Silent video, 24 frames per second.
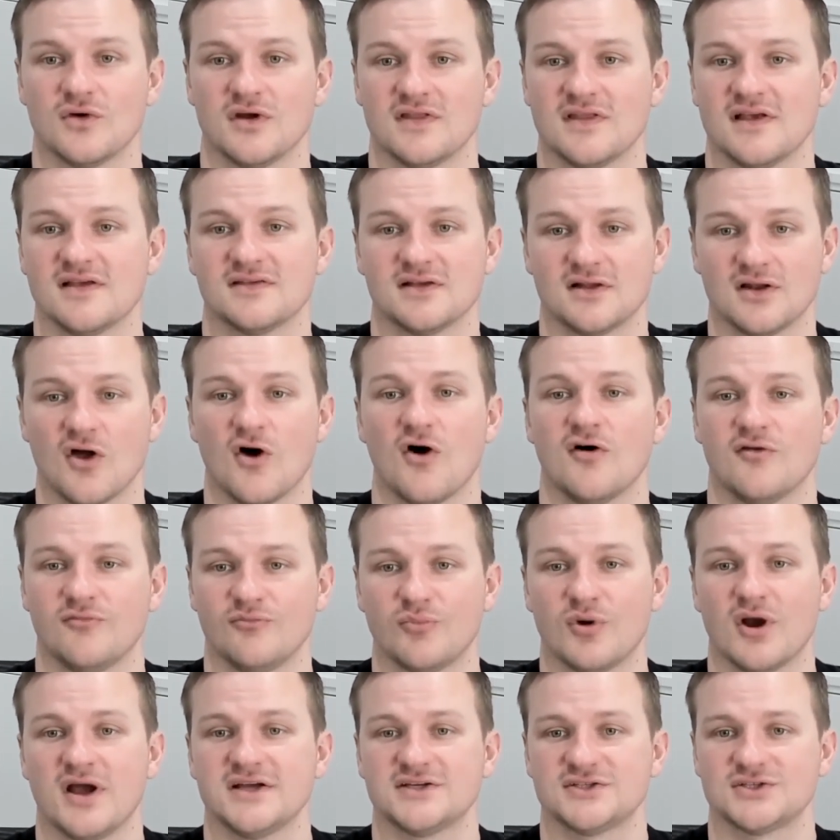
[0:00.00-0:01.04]
There's a lot of
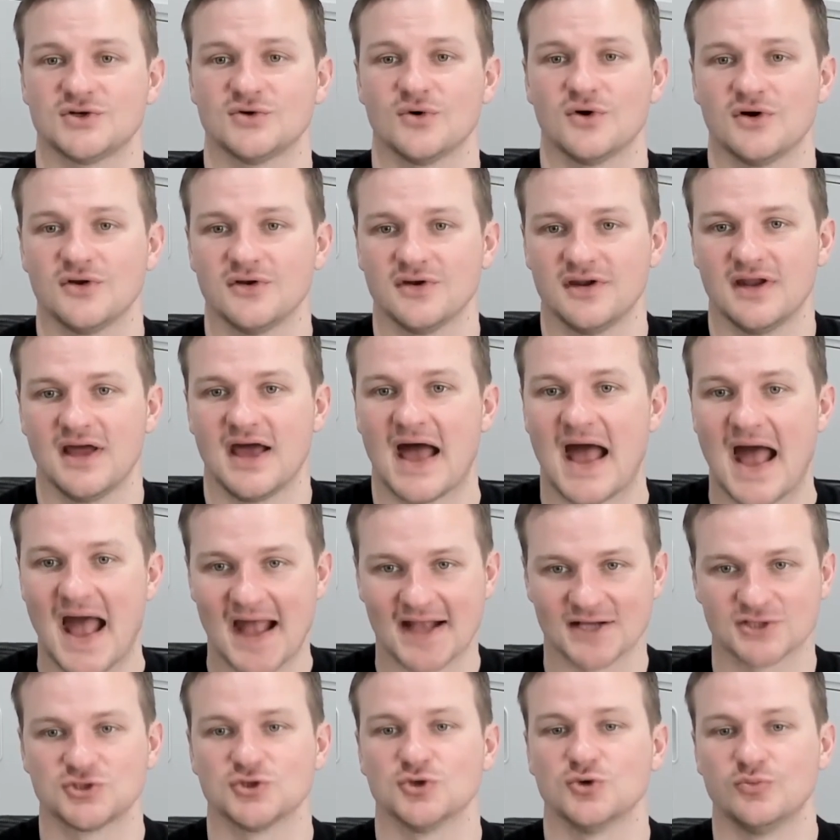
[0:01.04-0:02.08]
pressure on
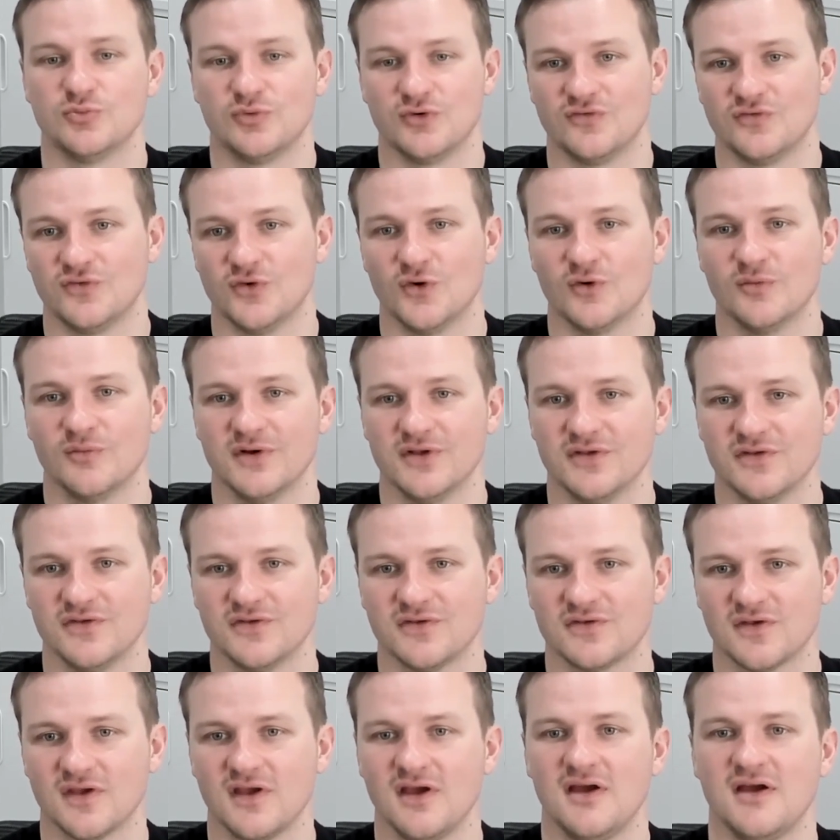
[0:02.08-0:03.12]
actual
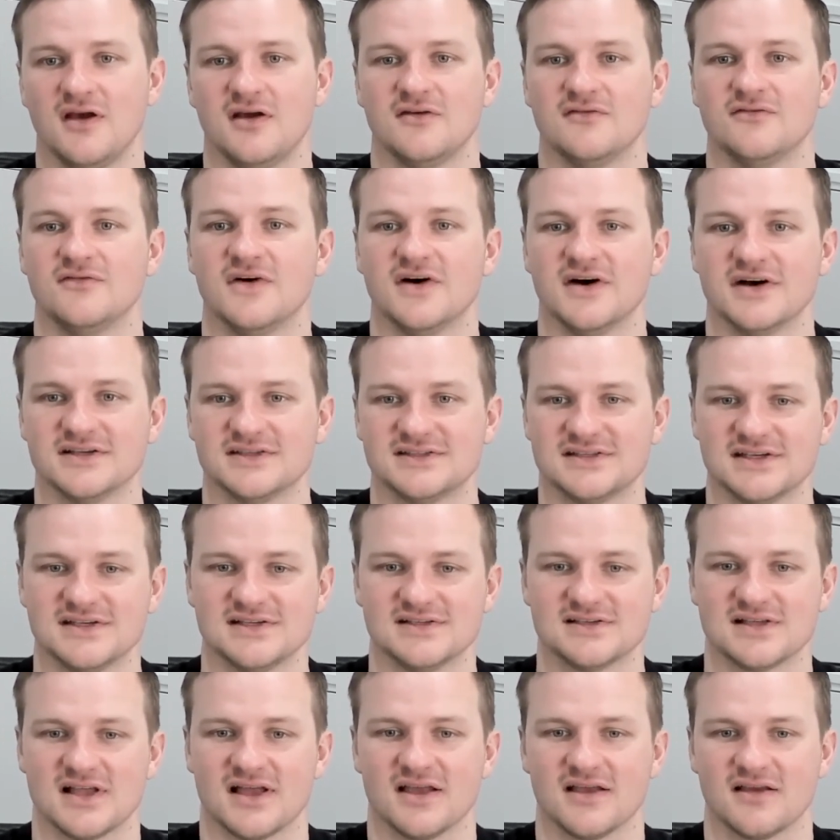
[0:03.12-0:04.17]
performance versus
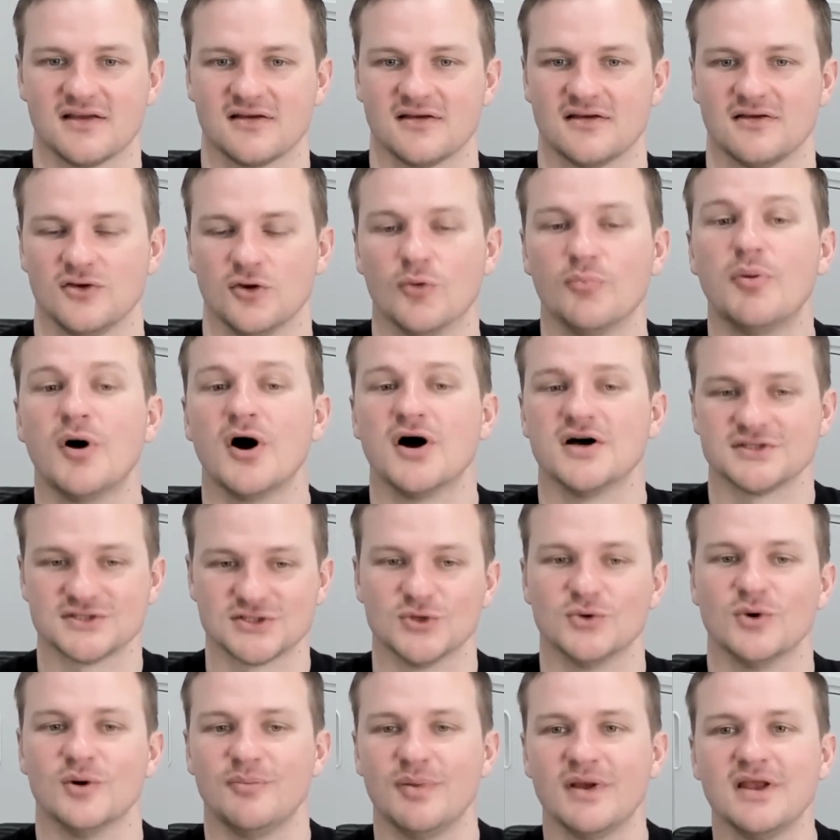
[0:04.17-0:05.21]
like your
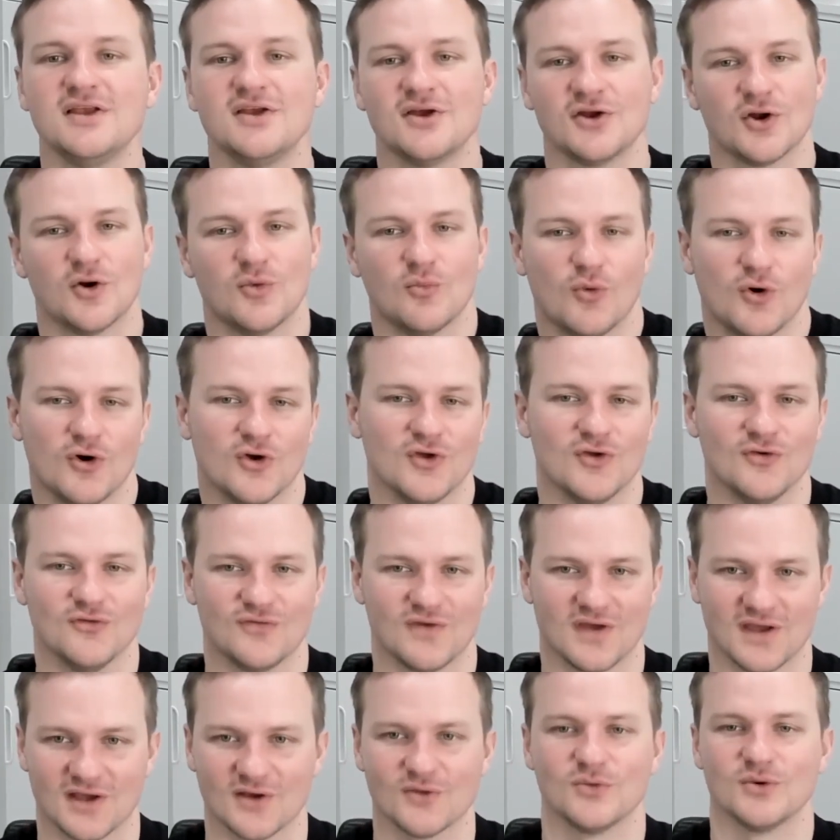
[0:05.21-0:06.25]
personal opinion on what you
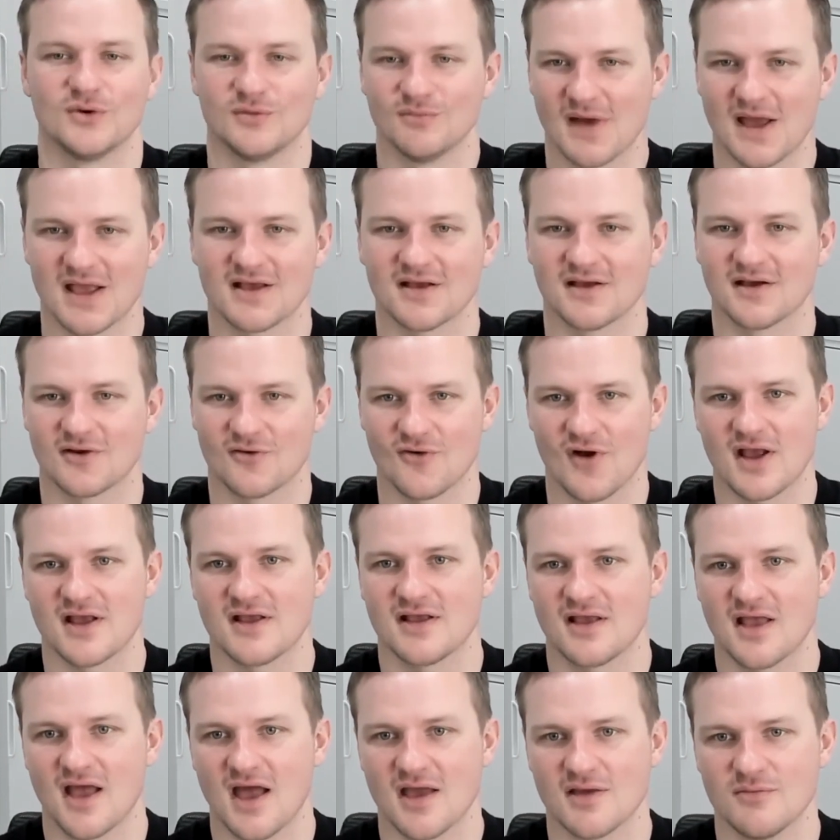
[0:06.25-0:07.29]
think would make a great
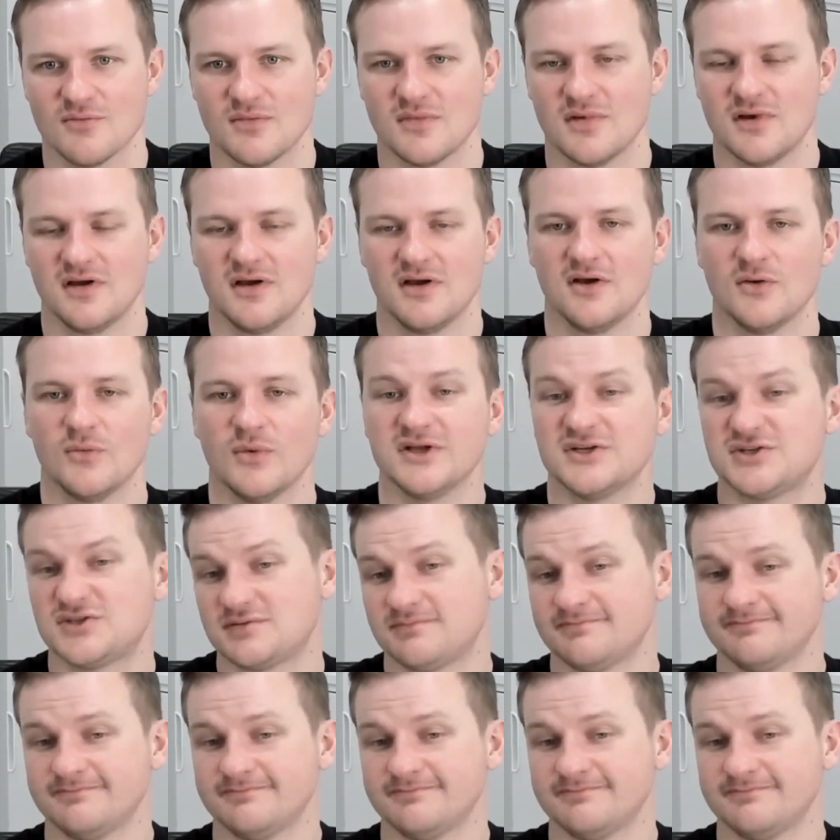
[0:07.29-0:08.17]
game, which,